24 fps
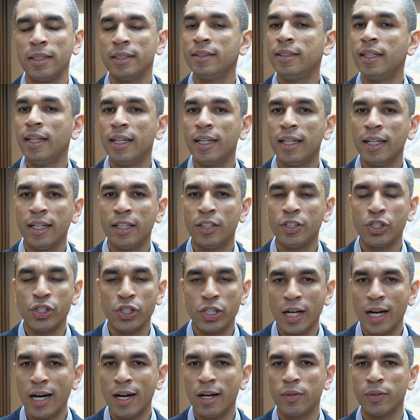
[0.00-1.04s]
taking
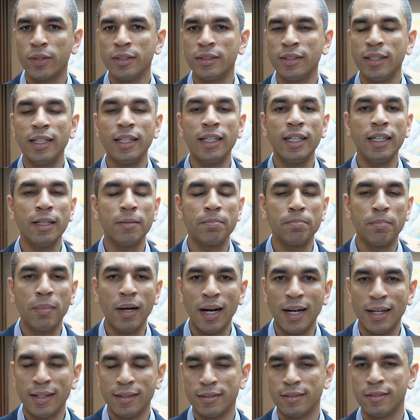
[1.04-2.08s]
shower, taking
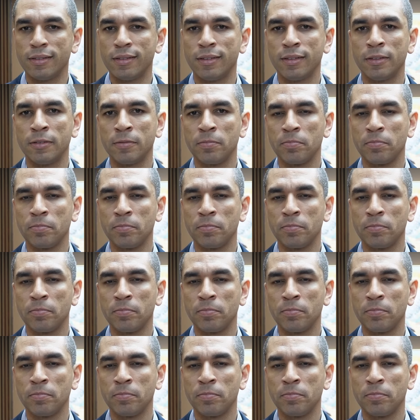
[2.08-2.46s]
bath?